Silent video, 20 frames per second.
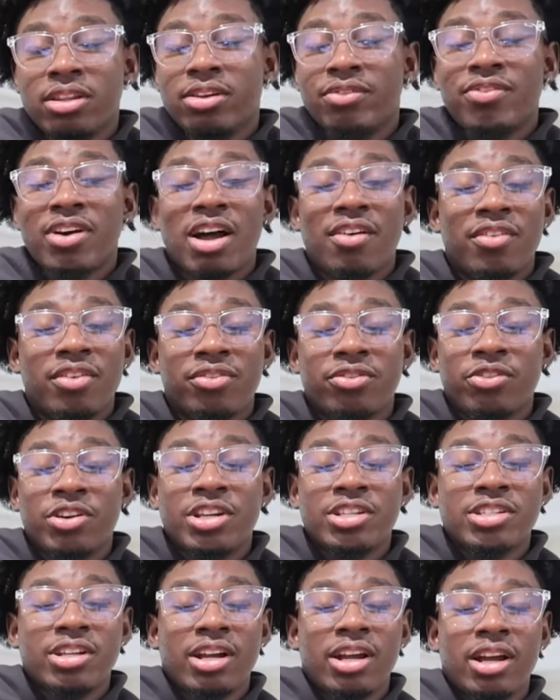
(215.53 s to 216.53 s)
five different
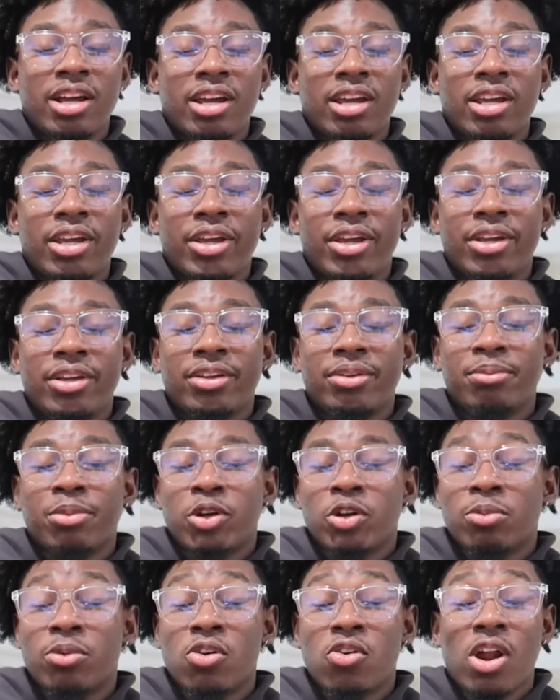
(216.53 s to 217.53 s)
ways that I put
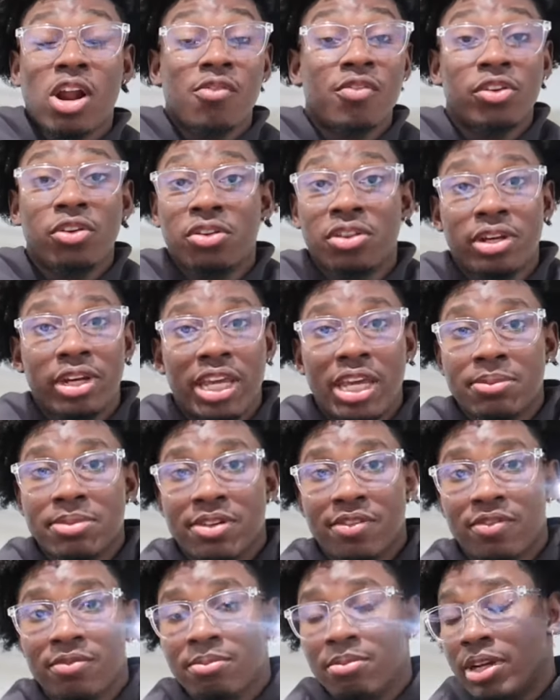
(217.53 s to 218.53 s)
them on. I don't know the names
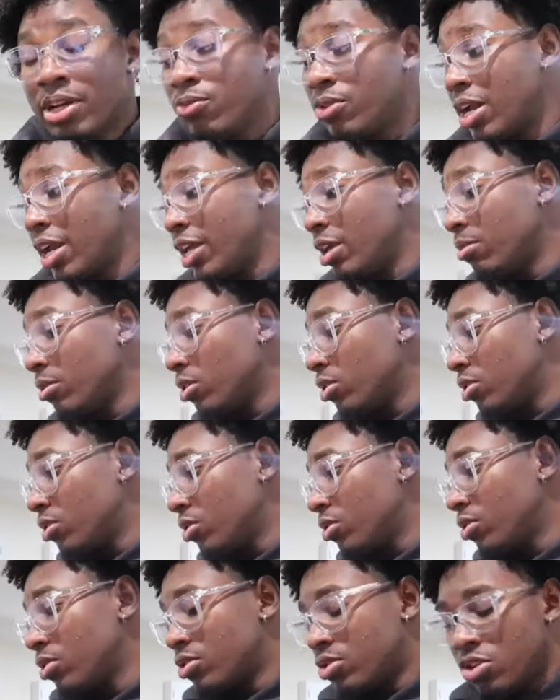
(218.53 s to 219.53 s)
of them, but what I am
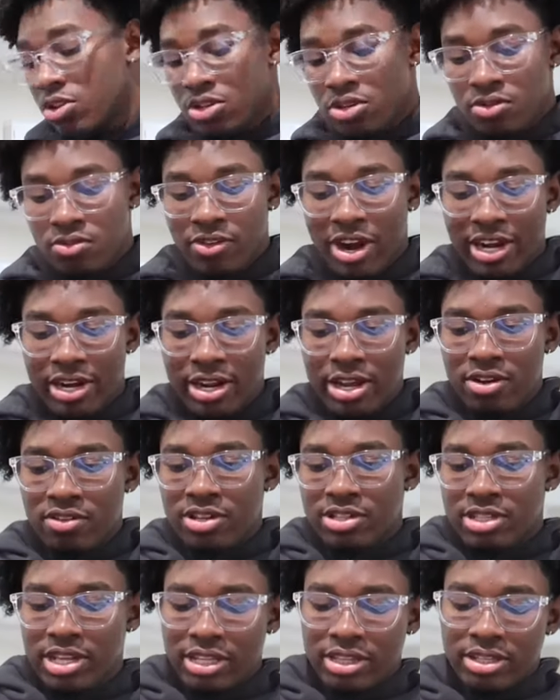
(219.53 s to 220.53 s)
gonna show you right now
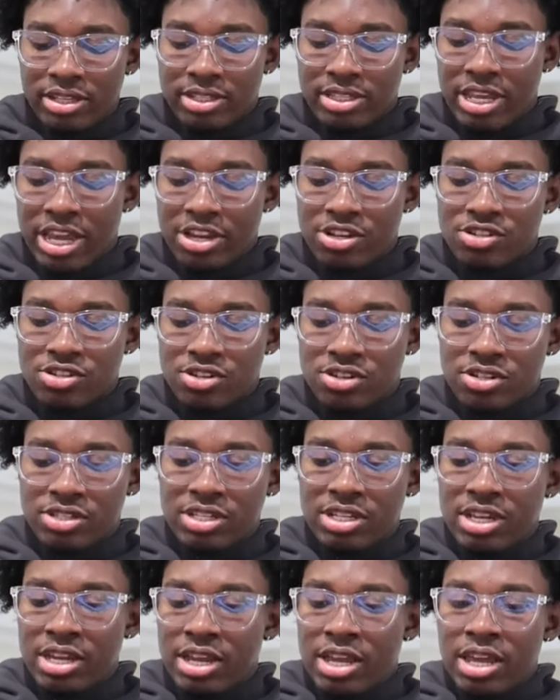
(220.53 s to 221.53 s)
is like the
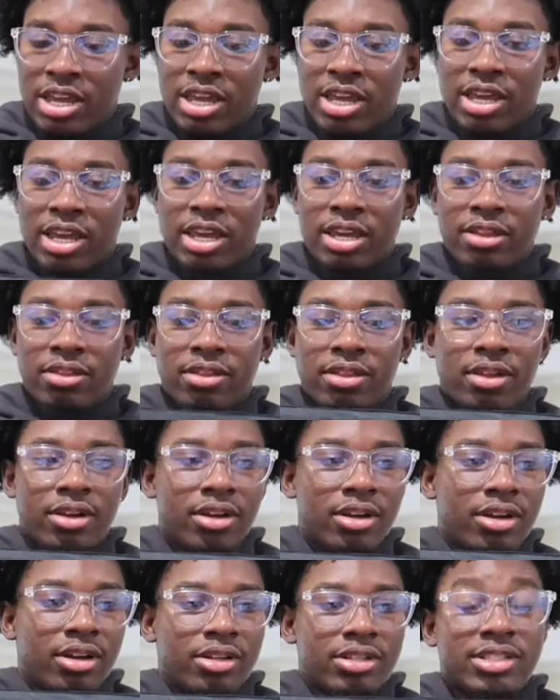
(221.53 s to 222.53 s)
textures and
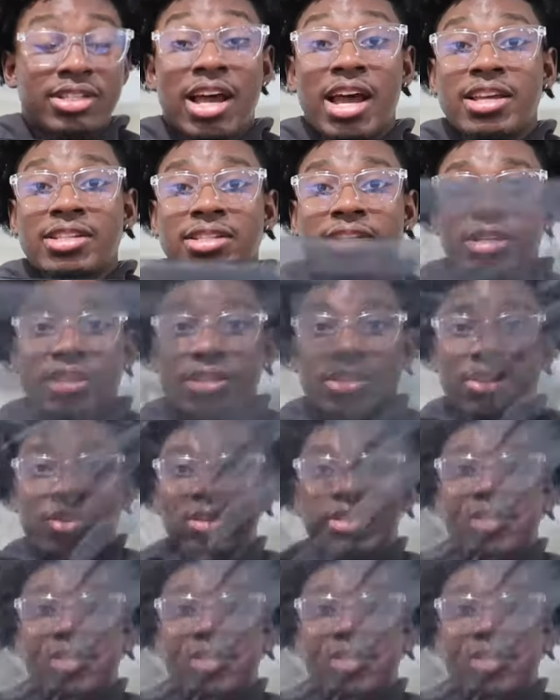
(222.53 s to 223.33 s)
the sizing. So